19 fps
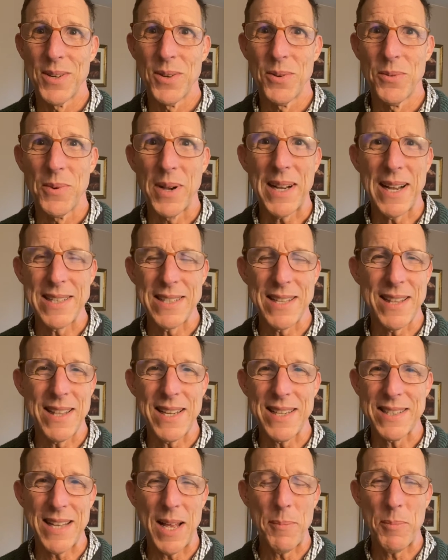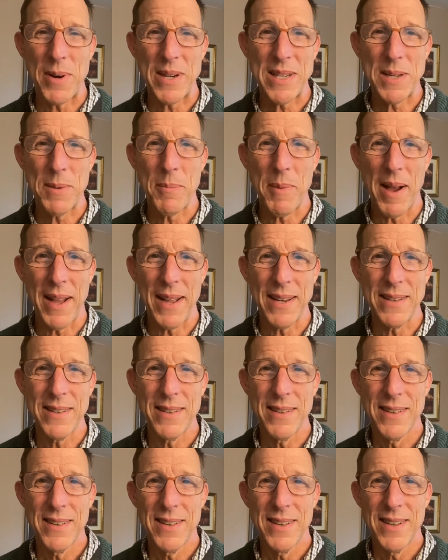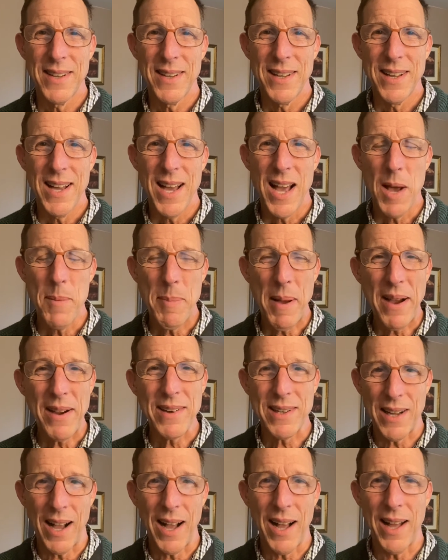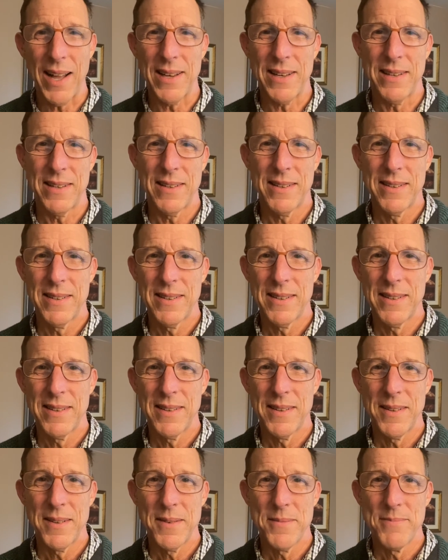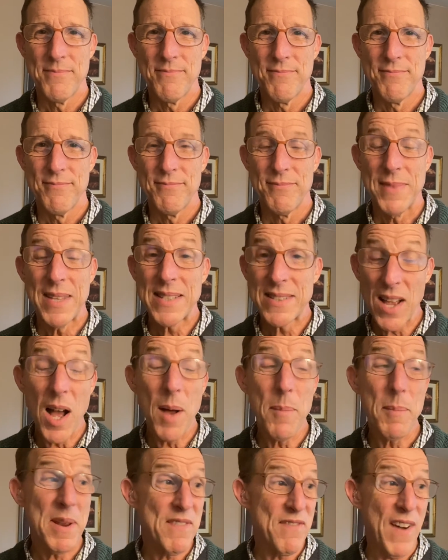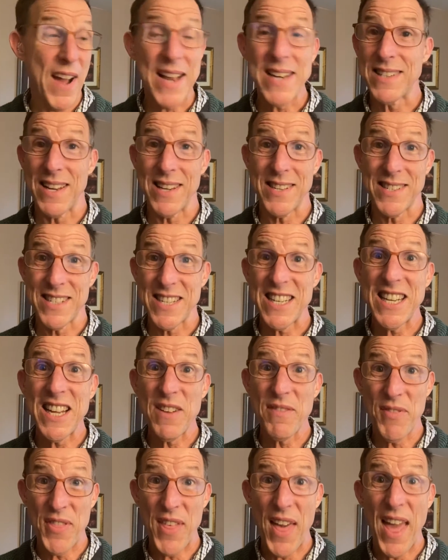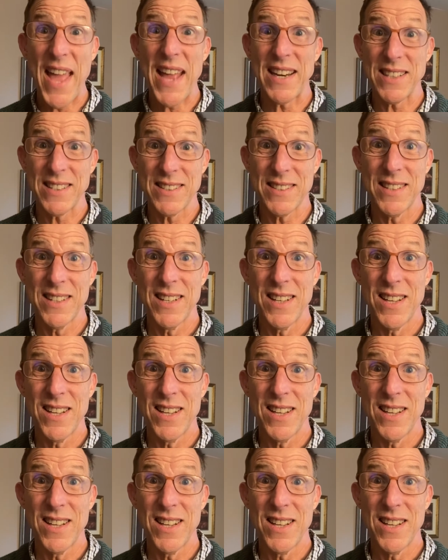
What kinds of things that bring to mind about God? The psalm invites us to give thanks